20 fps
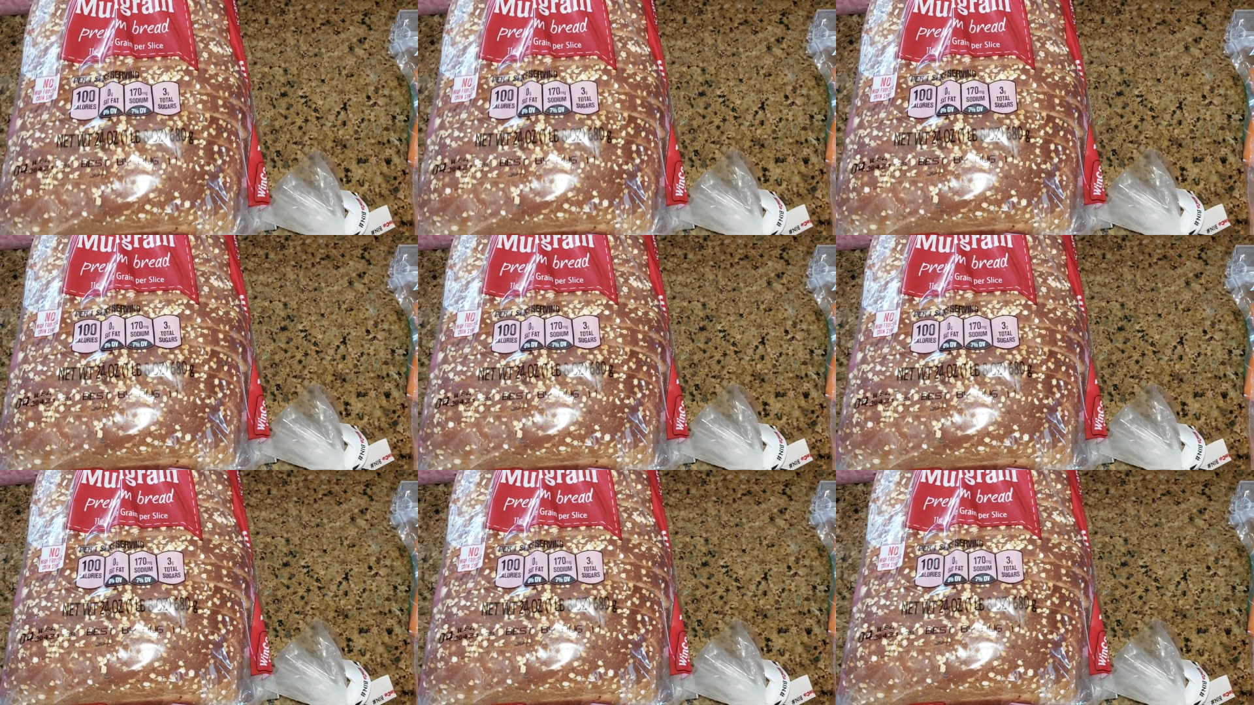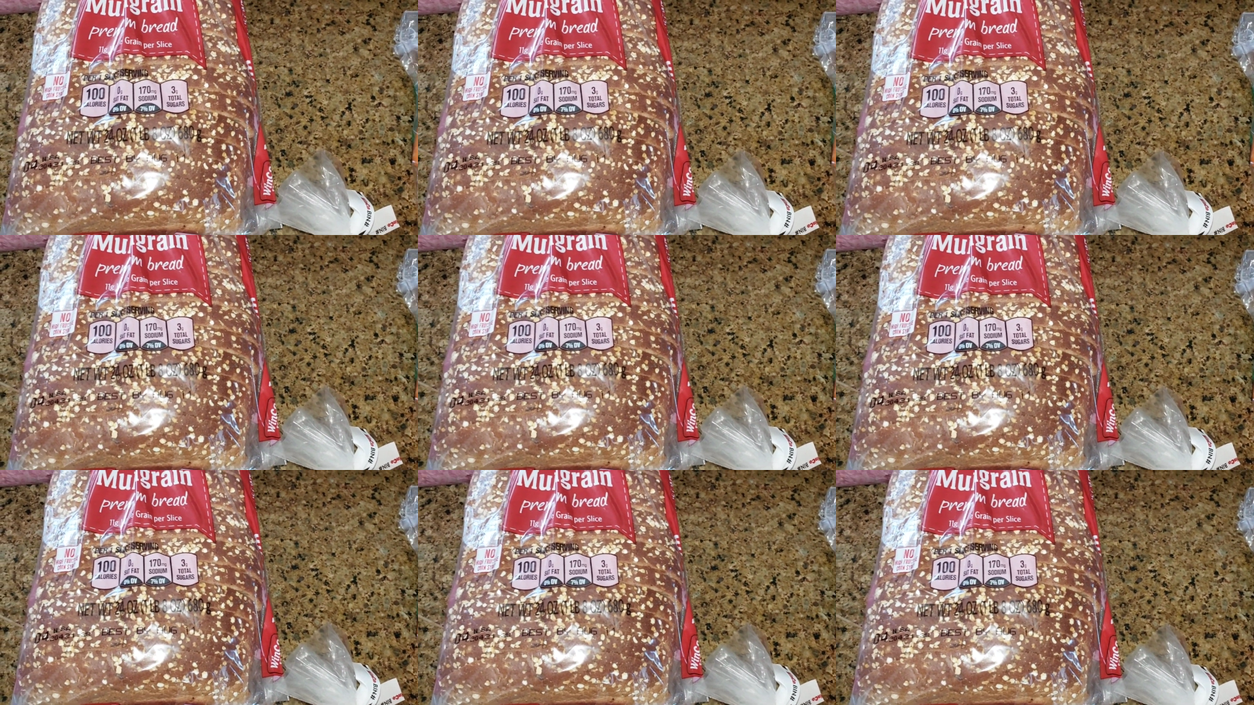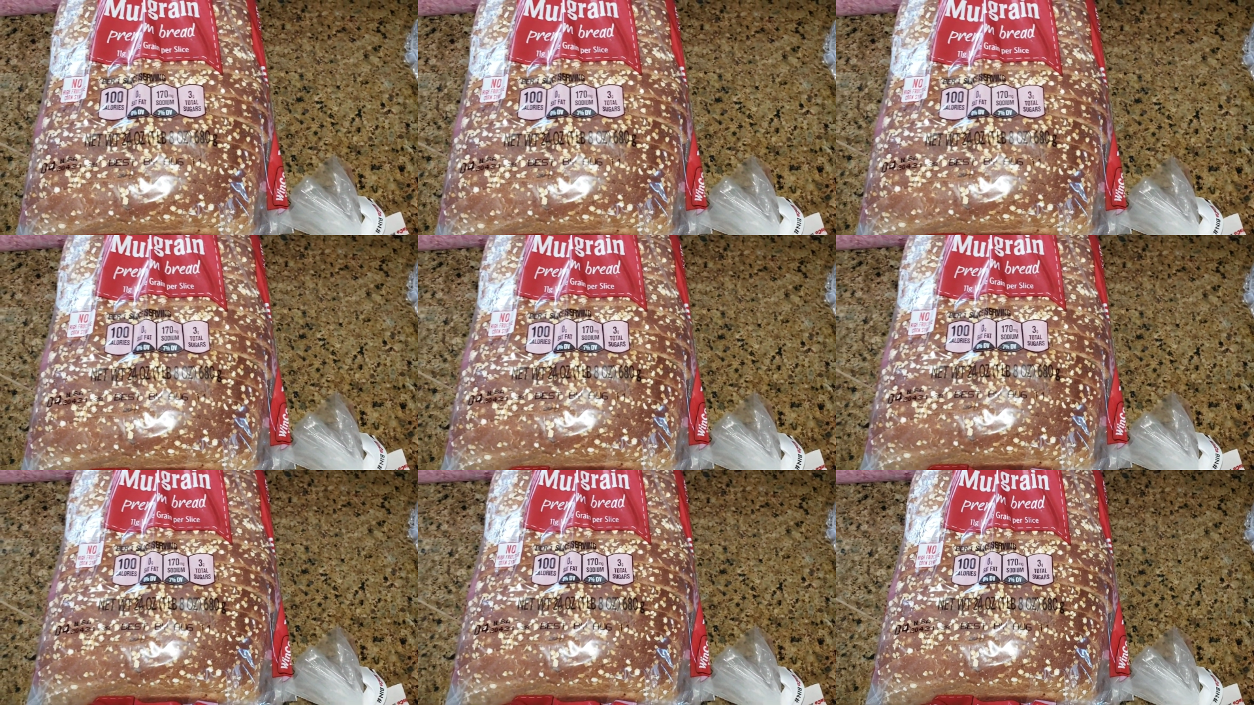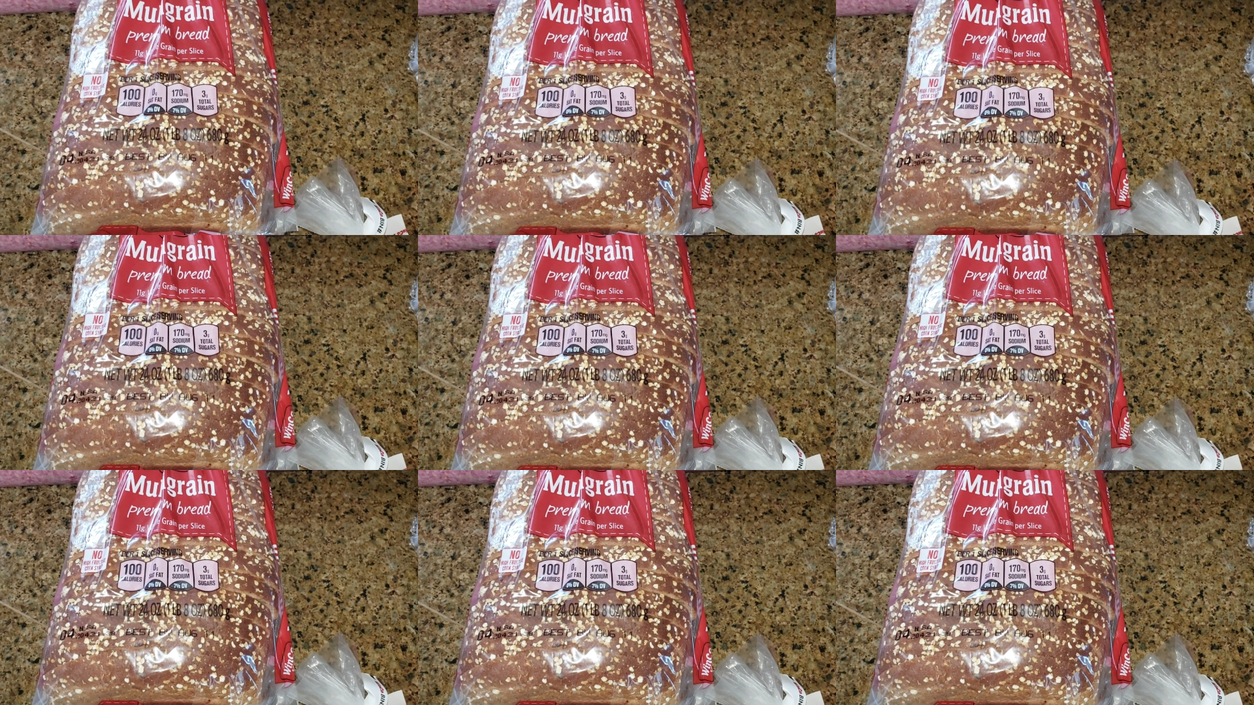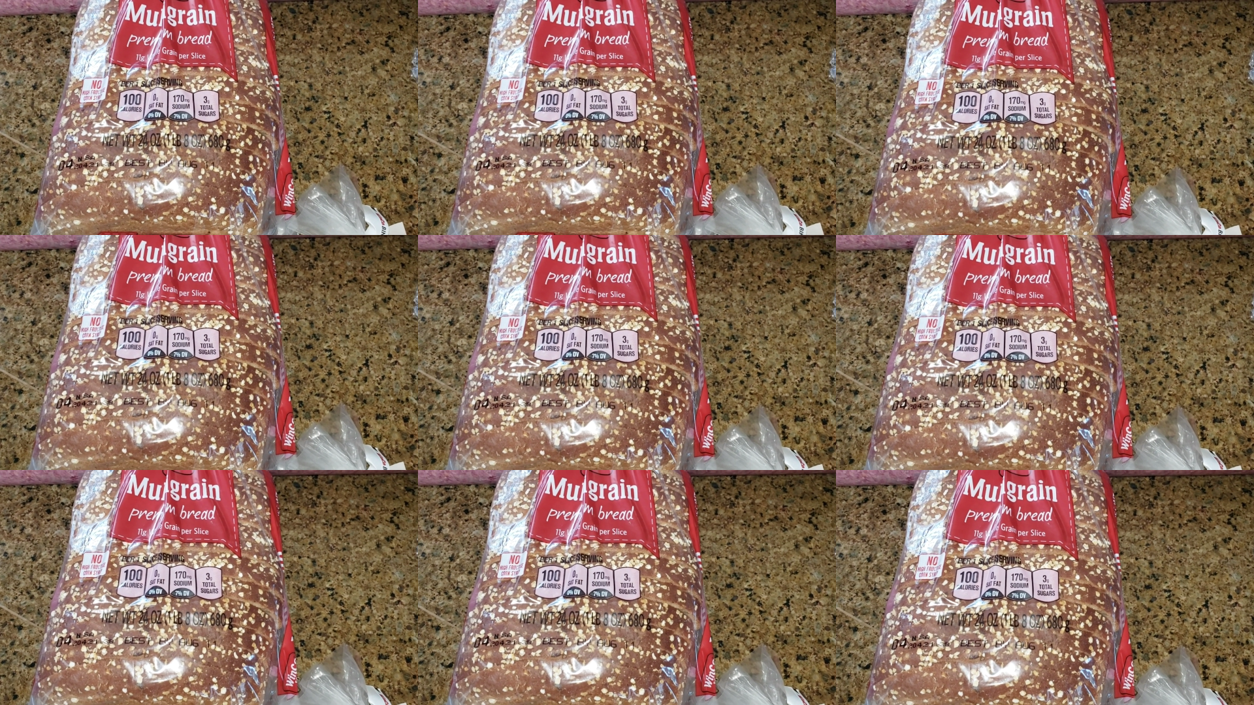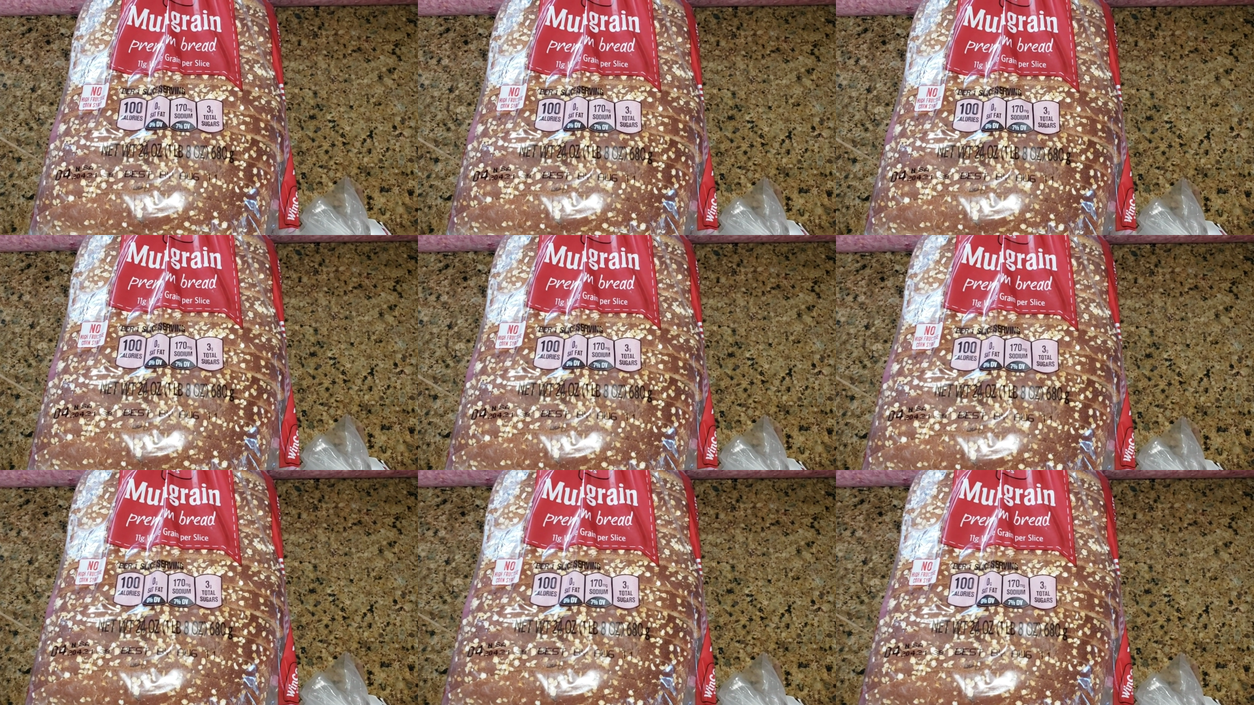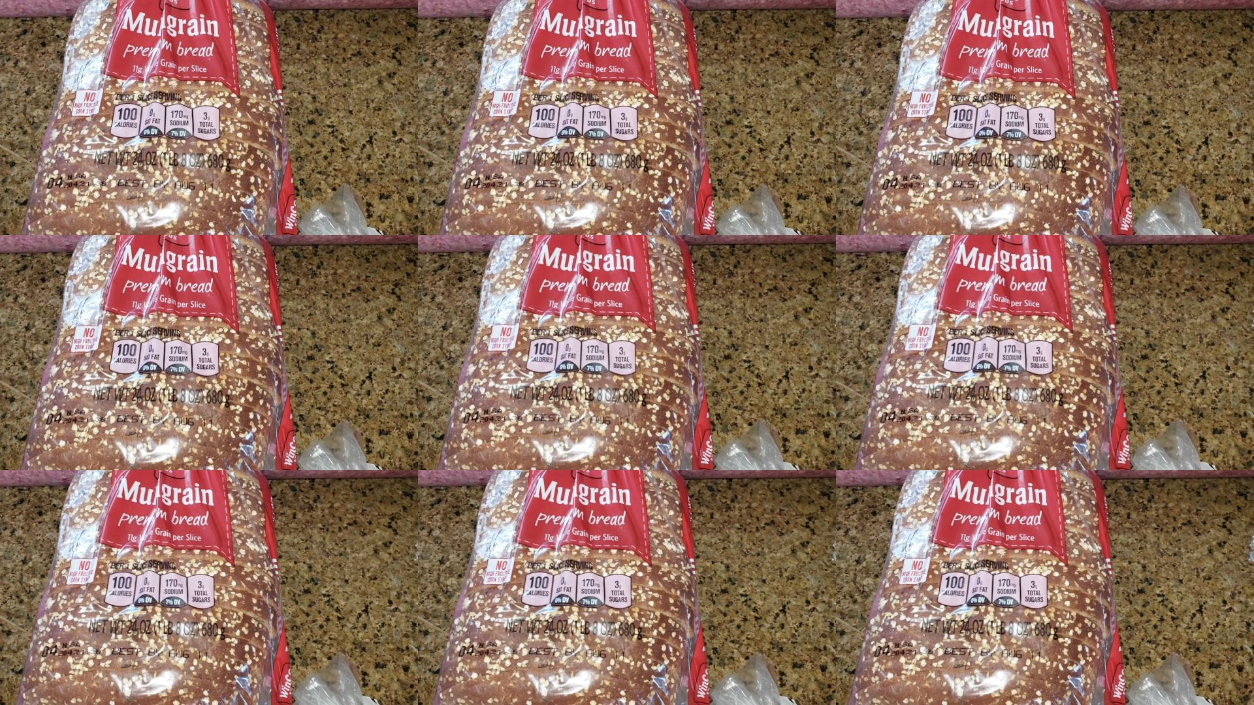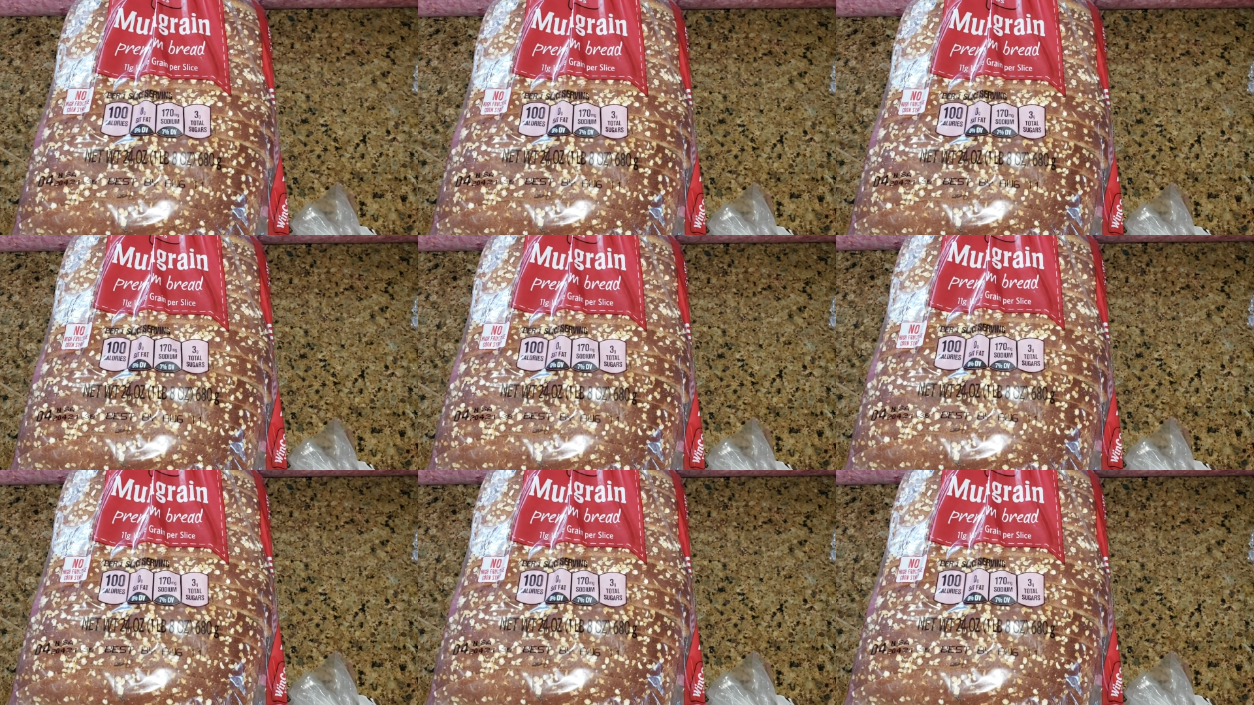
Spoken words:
[unreadable: no face in view]